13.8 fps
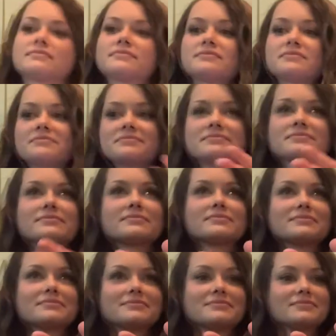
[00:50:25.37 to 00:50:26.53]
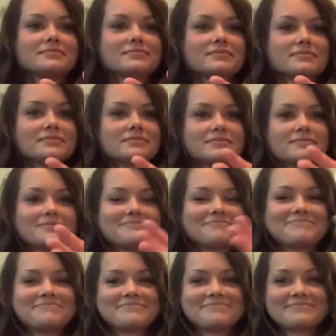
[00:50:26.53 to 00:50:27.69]

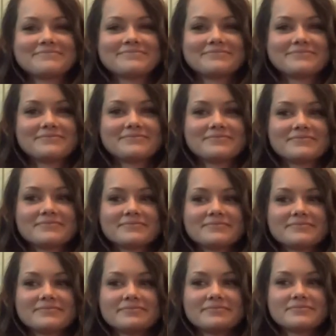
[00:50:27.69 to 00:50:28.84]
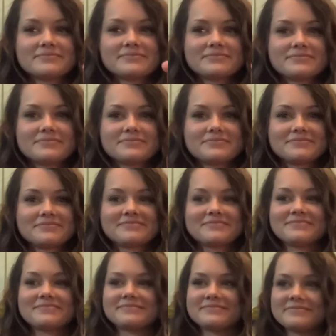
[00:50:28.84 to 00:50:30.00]
(silent)